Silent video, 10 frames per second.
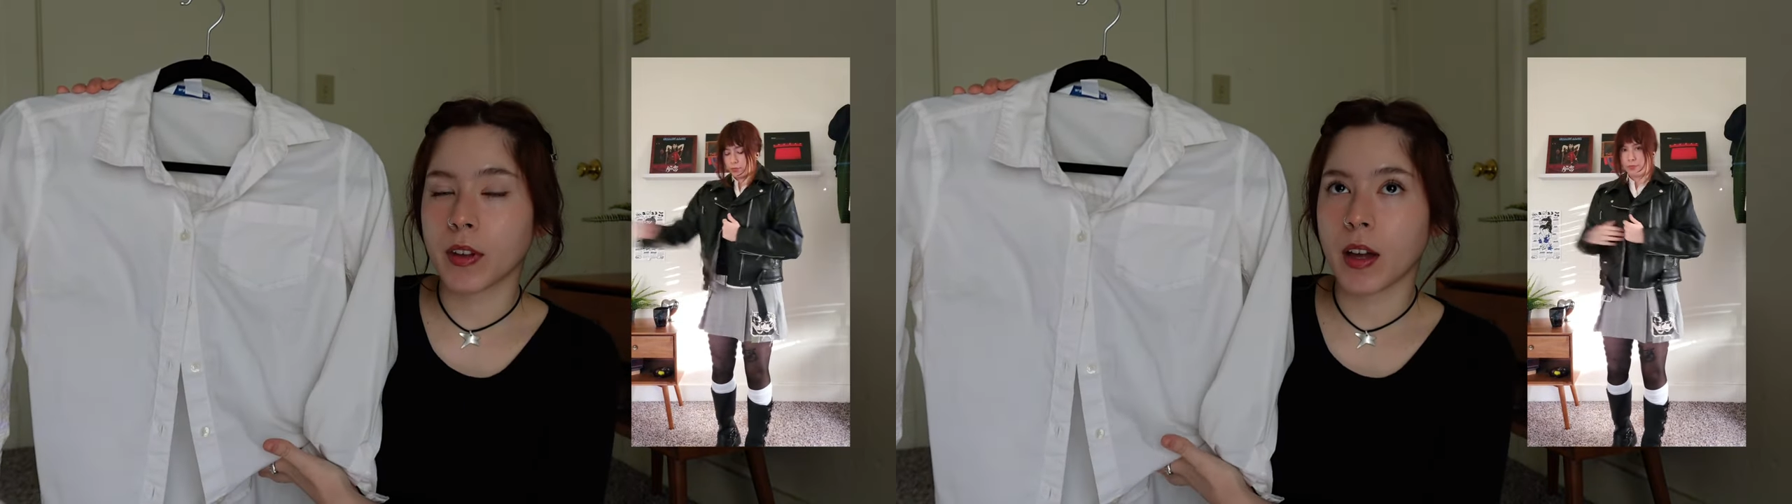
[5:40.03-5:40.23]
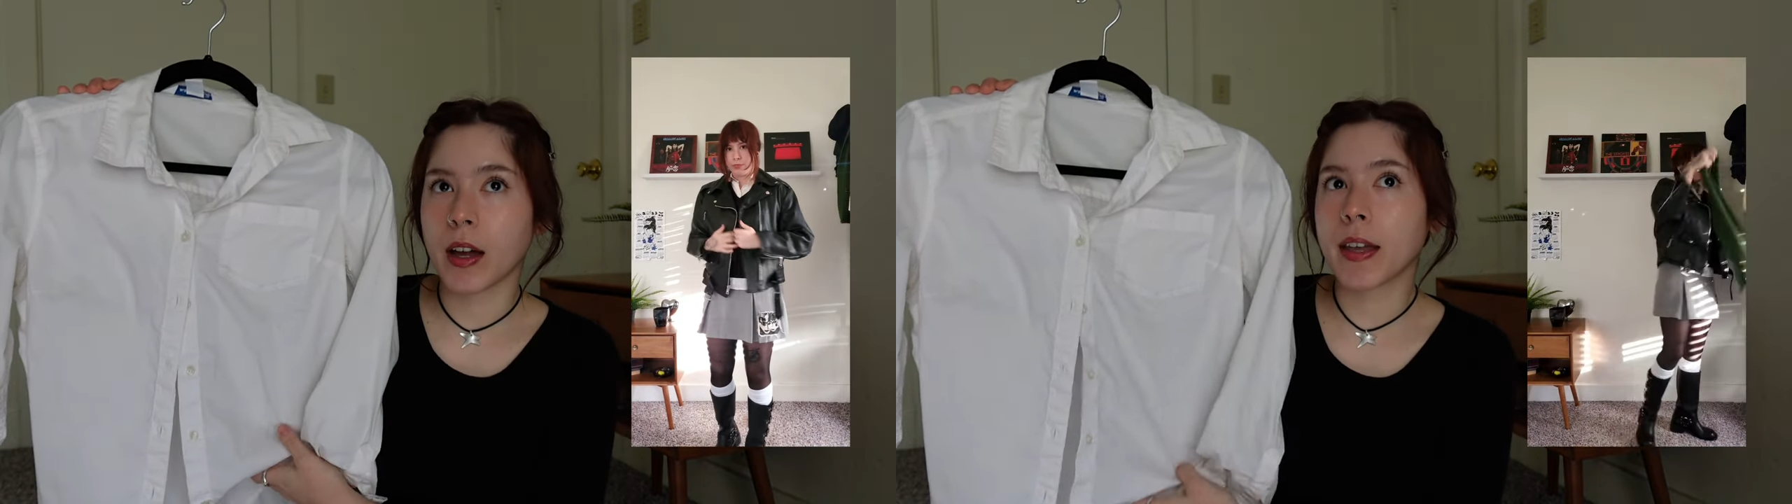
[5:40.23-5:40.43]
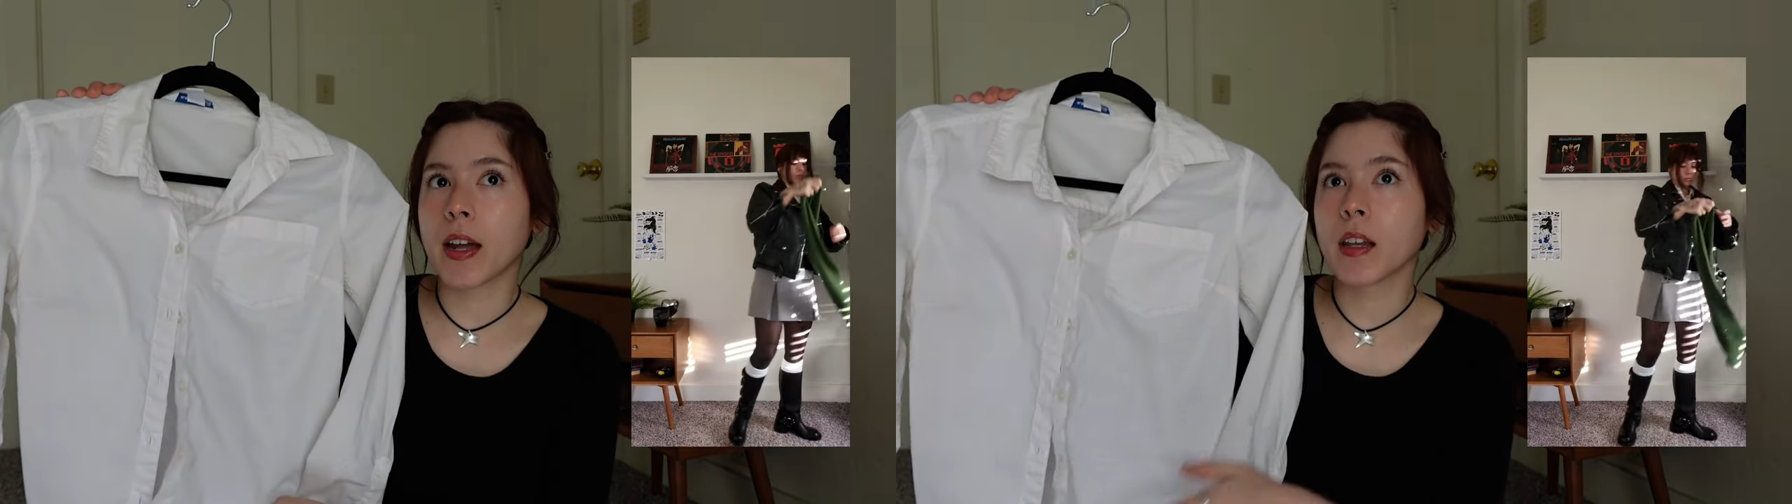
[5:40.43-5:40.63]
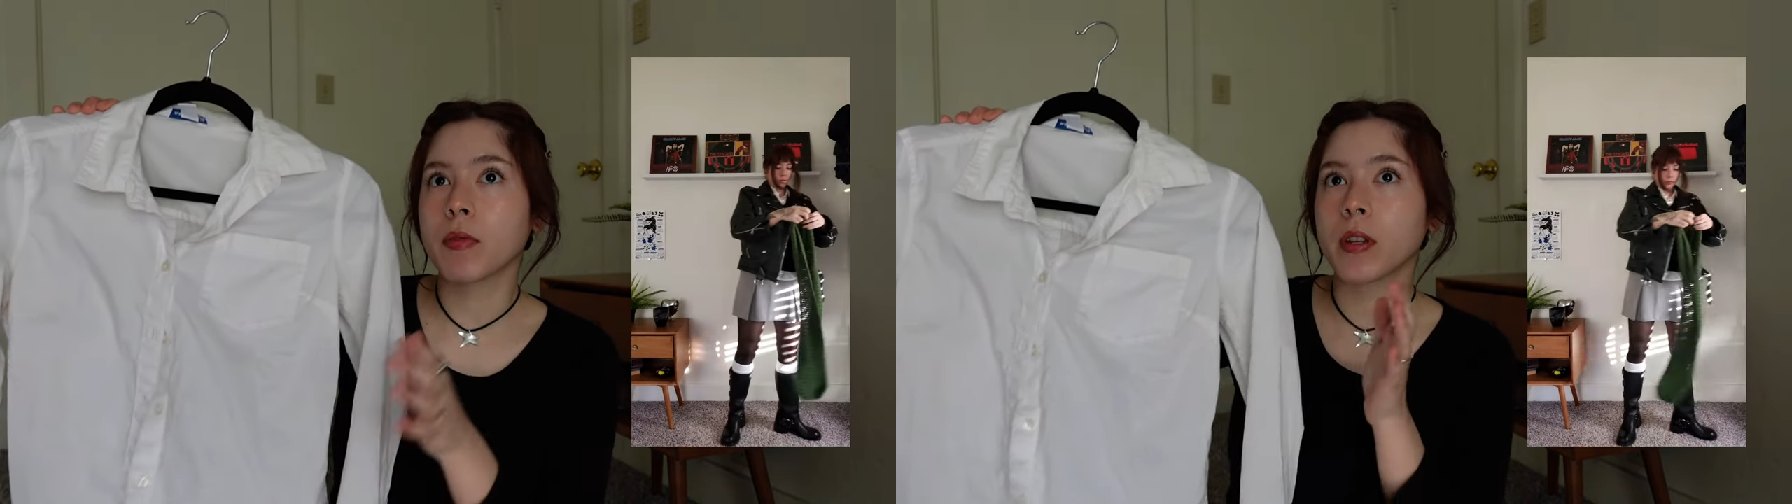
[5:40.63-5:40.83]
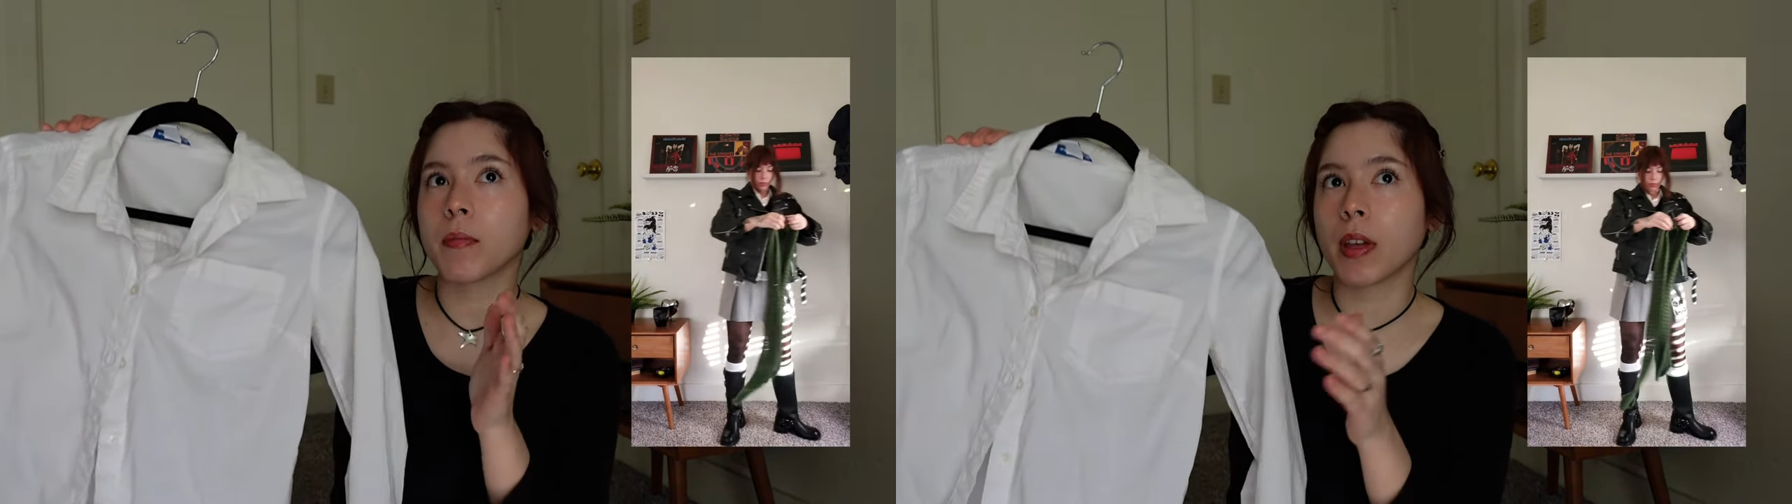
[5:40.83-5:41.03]
I can't
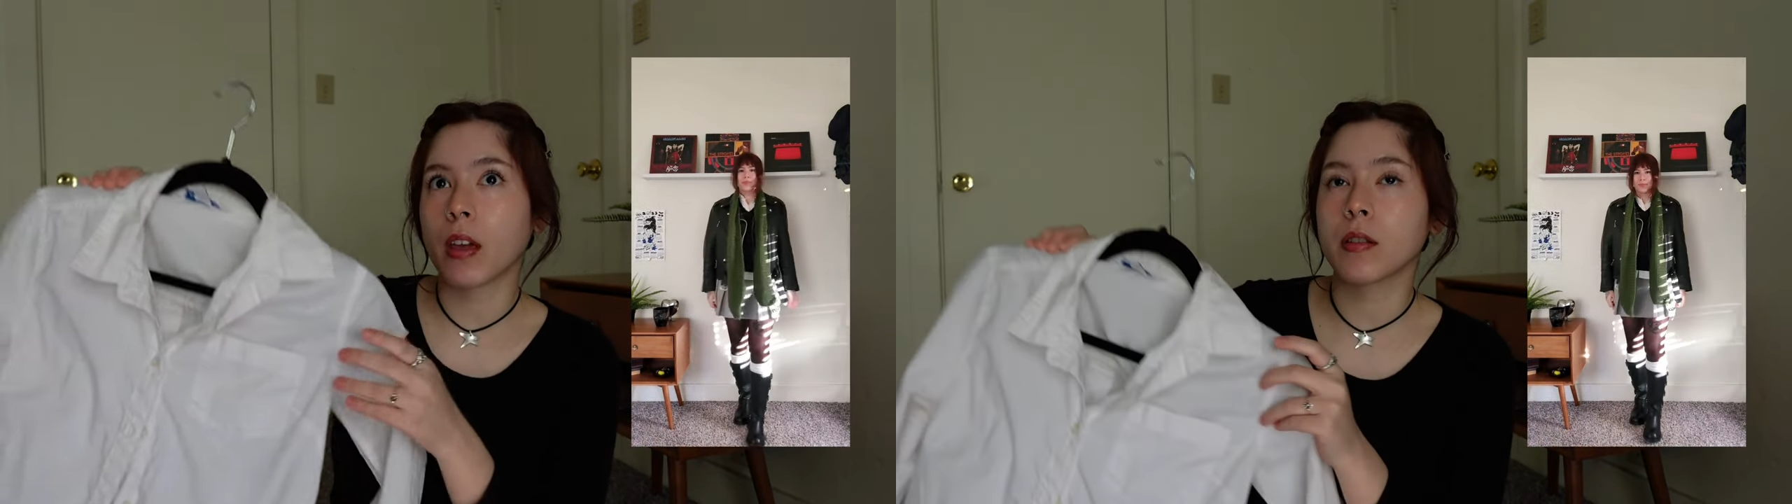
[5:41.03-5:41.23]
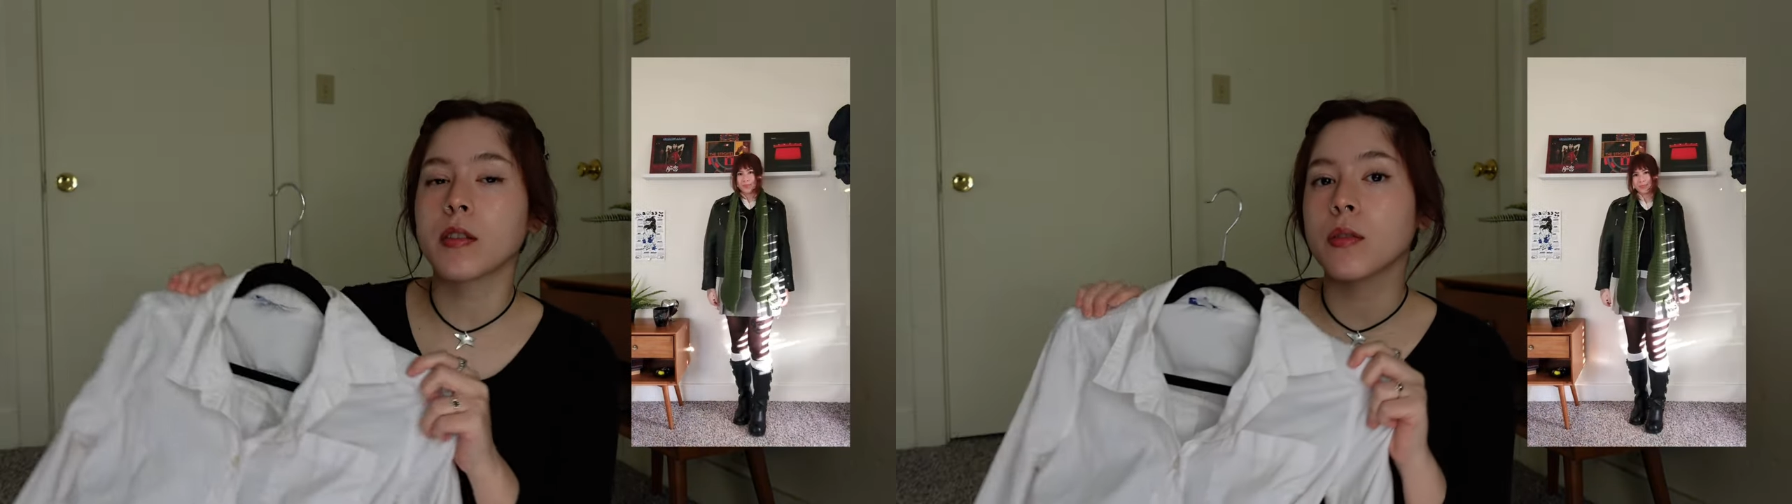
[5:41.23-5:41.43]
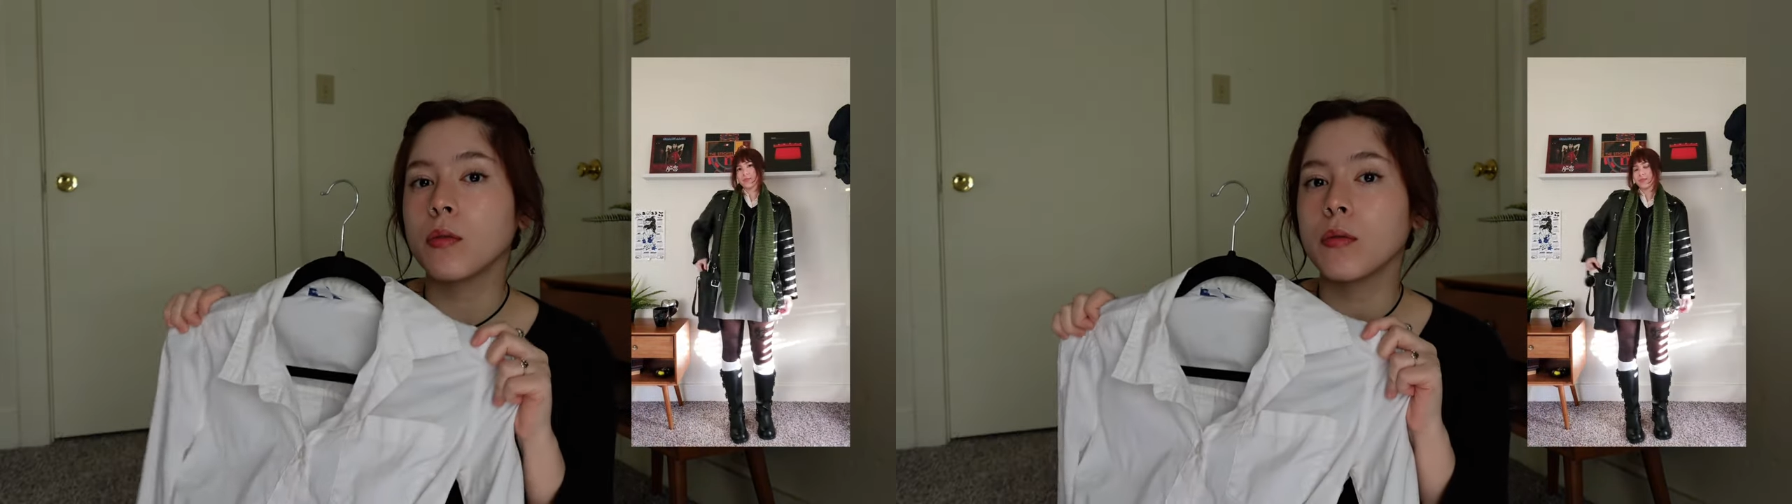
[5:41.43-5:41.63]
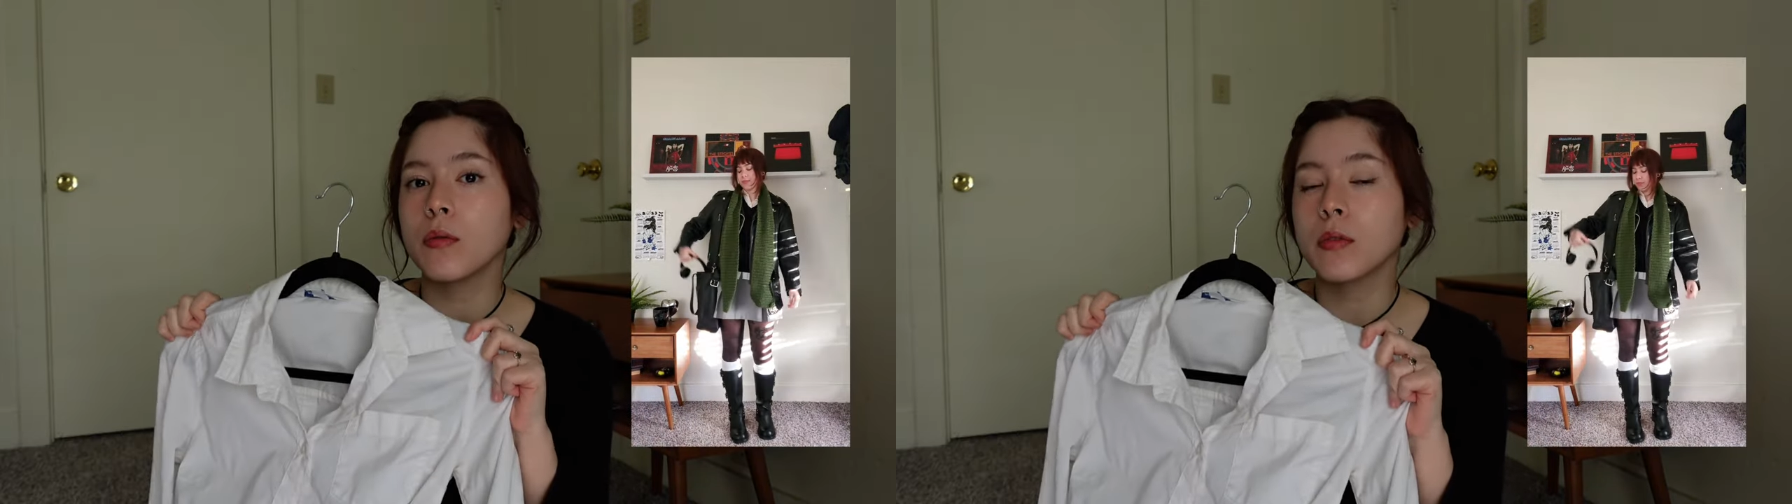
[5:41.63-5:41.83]
even begin to